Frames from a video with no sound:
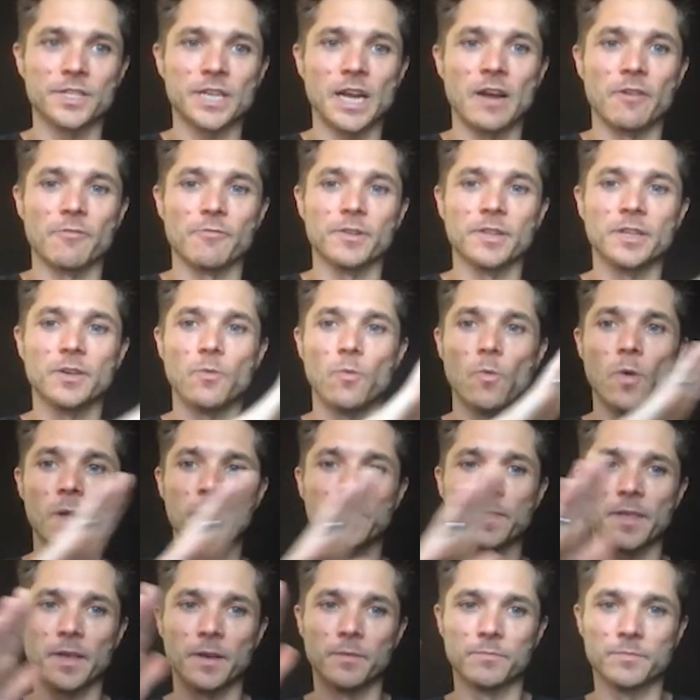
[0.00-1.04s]
I really want
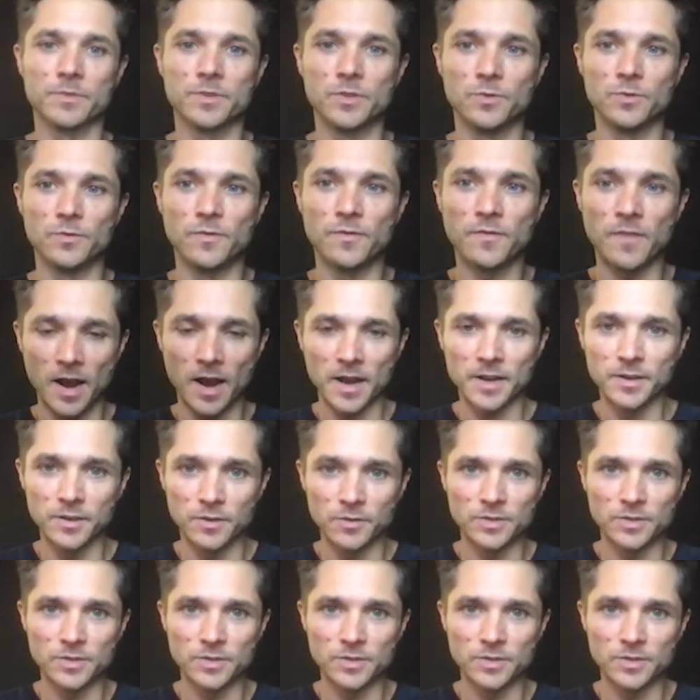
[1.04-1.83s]
them to find New